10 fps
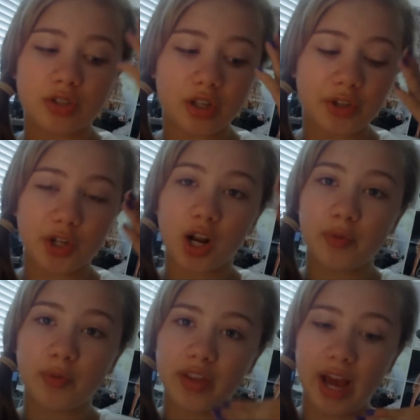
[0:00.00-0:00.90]
I'll start
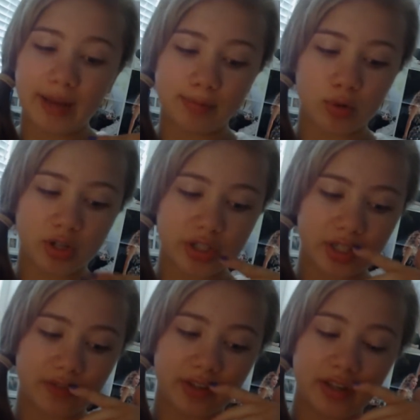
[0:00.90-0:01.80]
off with the eye
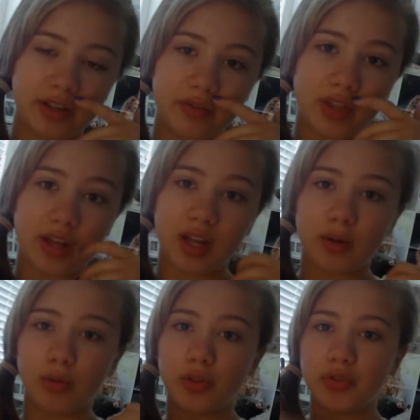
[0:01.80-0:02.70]
portion of it, and then
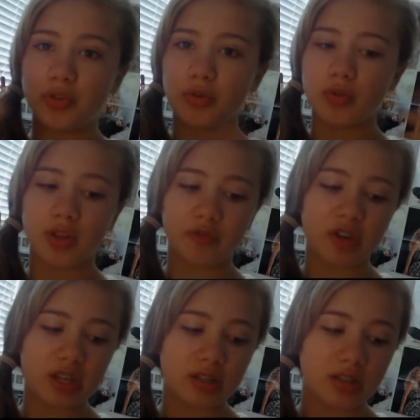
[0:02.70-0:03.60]
I will do the
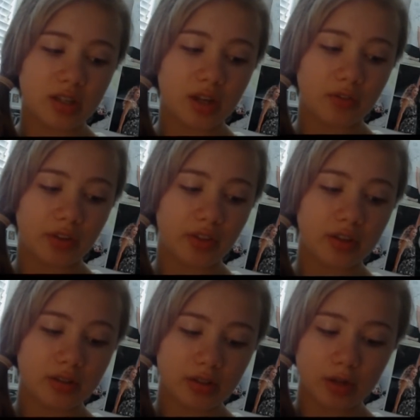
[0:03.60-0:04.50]
face and
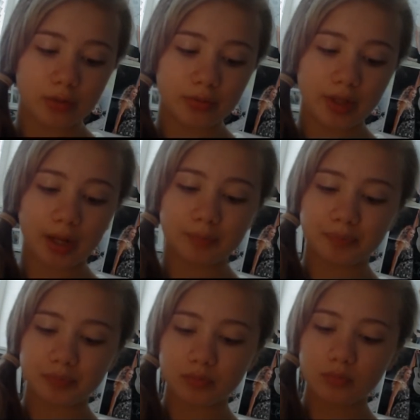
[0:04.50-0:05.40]
everything. So yeah.
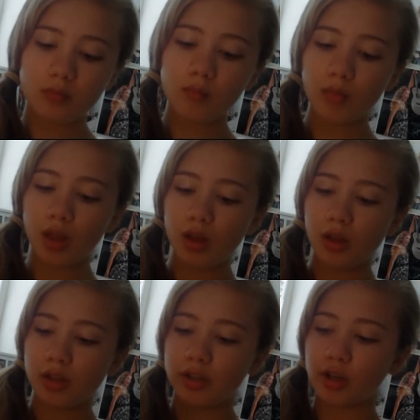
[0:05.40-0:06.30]

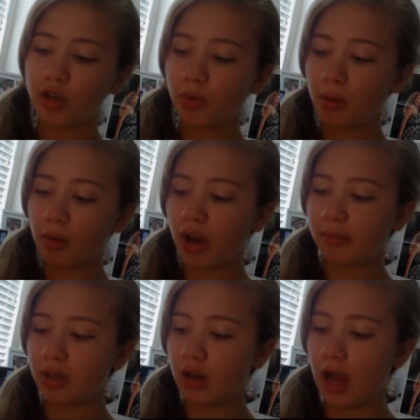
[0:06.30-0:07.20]
So you're gonna want to
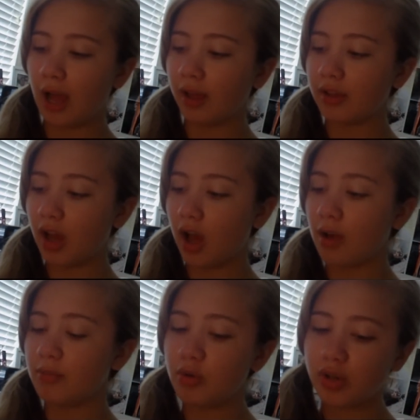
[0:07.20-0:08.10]
prime your eye.
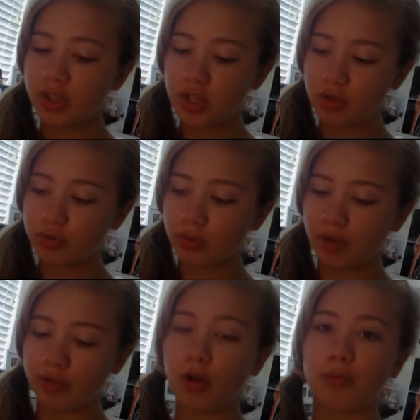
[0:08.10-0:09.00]
You can use
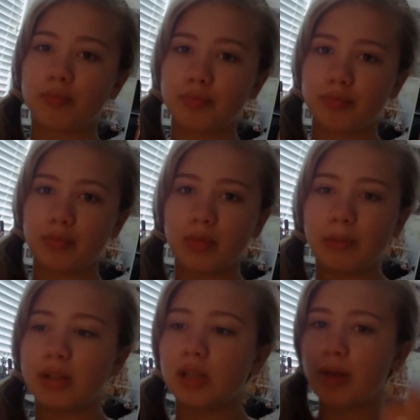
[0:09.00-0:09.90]
whatever. Oh,
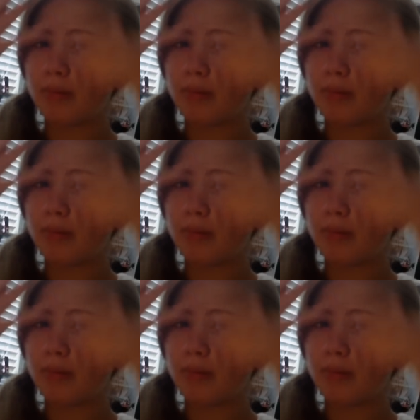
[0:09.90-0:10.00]
let me clip